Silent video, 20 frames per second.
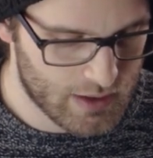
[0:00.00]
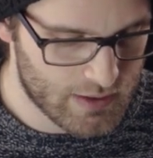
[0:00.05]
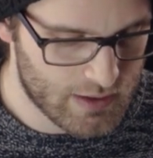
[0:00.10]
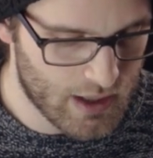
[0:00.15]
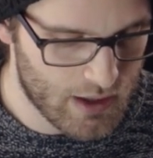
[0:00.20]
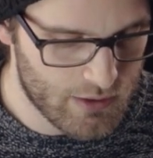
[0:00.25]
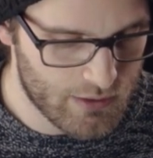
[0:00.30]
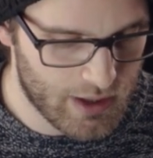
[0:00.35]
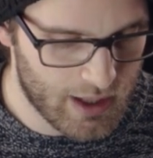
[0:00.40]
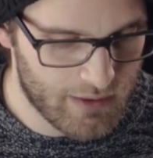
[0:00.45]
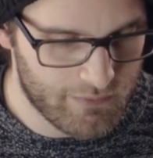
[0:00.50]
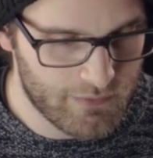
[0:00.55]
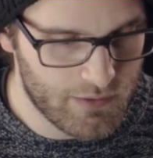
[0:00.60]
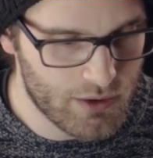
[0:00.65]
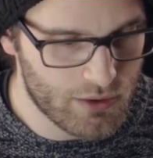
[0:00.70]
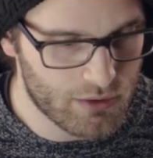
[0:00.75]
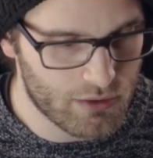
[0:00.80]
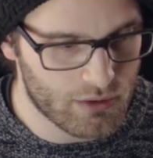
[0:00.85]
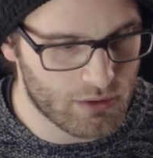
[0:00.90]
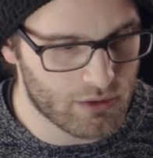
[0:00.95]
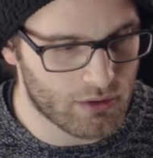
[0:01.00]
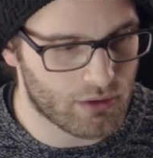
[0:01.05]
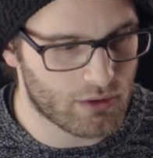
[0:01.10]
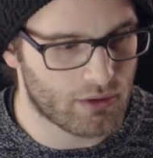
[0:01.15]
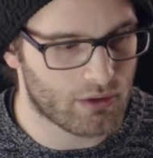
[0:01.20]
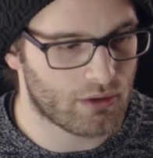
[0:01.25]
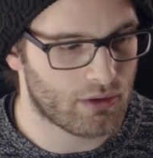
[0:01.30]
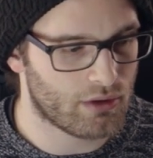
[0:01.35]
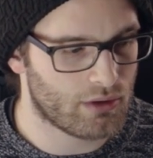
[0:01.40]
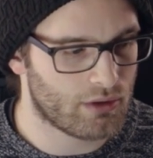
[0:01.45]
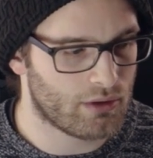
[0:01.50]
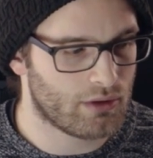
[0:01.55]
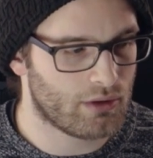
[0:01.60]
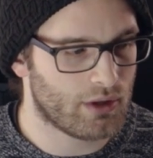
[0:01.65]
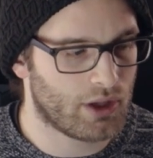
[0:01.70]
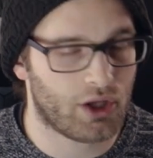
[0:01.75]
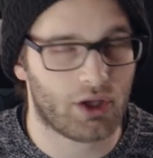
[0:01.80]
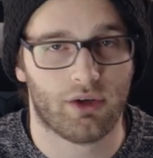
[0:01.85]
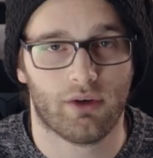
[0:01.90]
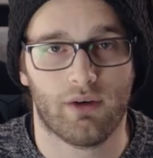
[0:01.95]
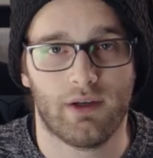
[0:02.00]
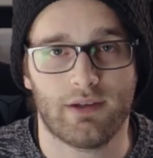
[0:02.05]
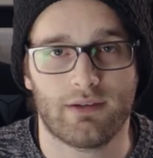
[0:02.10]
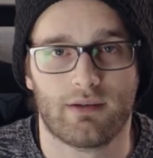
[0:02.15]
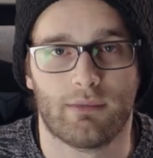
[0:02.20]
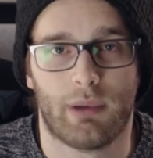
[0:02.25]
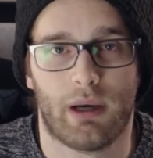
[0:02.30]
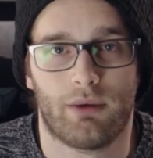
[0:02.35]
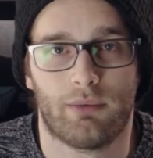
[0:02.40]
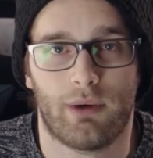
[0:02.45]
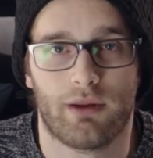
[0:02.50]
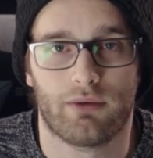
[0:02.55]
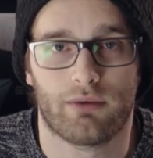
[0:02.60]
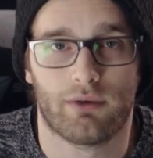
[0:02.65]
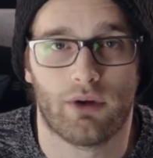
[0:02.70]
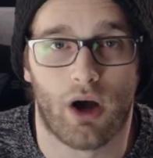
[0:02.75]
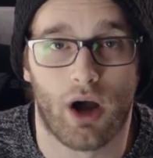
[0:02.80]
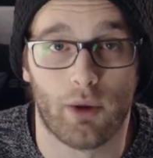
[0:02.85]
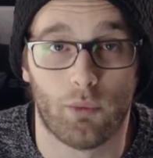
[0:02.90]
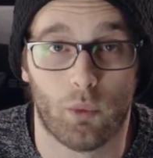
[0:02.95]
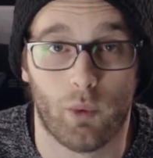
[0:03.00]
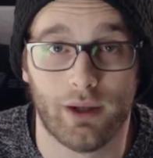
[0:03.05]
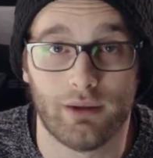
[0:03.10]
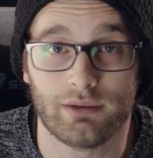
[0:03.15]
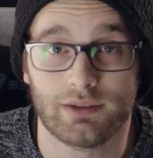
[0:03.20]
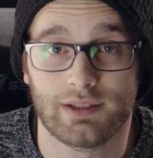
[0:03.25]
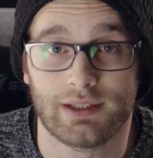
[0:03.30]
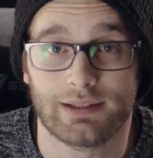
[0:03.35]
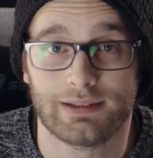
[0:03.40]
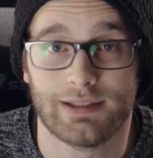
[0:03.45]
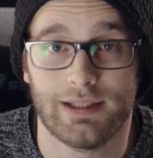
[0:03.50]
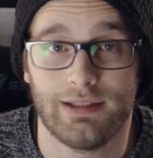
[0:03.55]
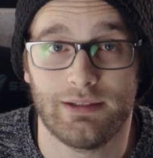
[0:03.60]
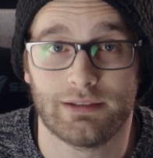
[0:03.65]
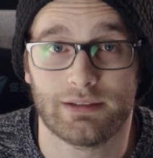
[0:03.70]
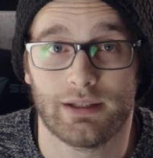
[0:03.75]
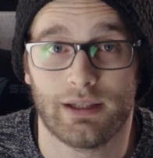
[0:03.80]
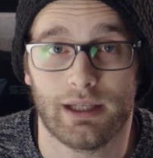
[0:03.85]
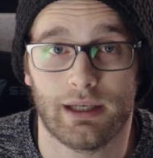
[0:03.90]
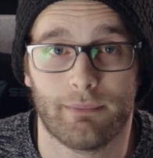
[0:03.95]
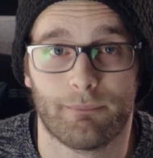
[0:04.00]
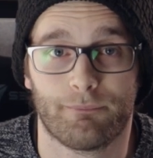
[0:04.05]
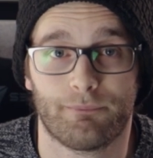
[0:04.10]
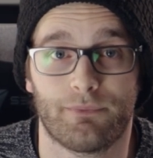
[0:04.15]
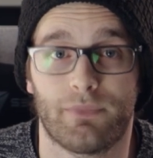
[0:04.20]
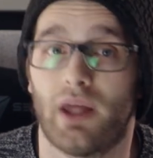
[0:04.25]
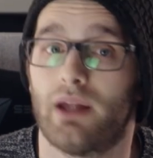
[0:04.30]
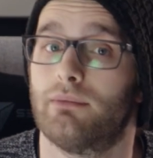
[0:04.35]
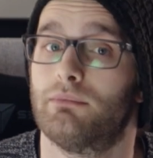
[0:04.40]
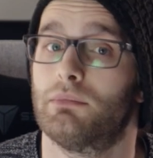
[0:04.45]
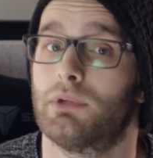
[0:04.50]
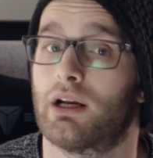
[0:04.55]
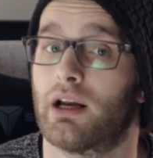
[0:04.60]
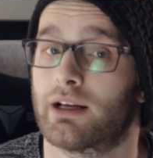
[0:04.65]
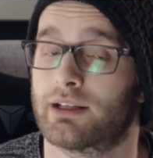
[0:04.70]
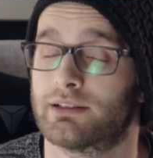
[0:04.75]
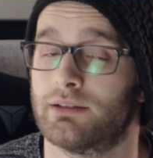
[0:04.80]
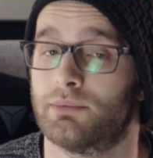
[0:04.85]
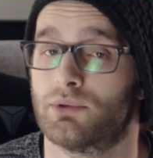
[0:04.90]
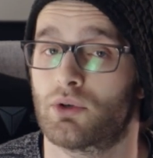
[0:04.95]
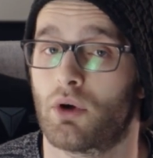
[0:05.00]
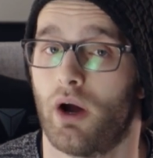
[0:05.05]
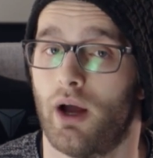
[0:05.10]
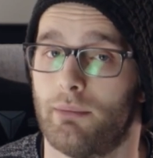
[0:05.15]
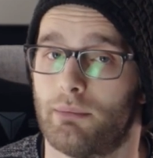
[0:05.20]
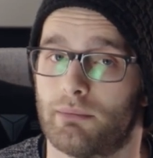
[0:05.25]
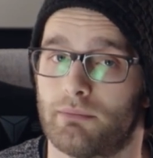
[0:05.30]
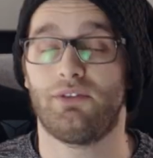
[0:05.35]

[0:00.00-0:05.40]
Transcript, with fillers: So if you're curious about whether or not I will succeed to that, then click subscribe.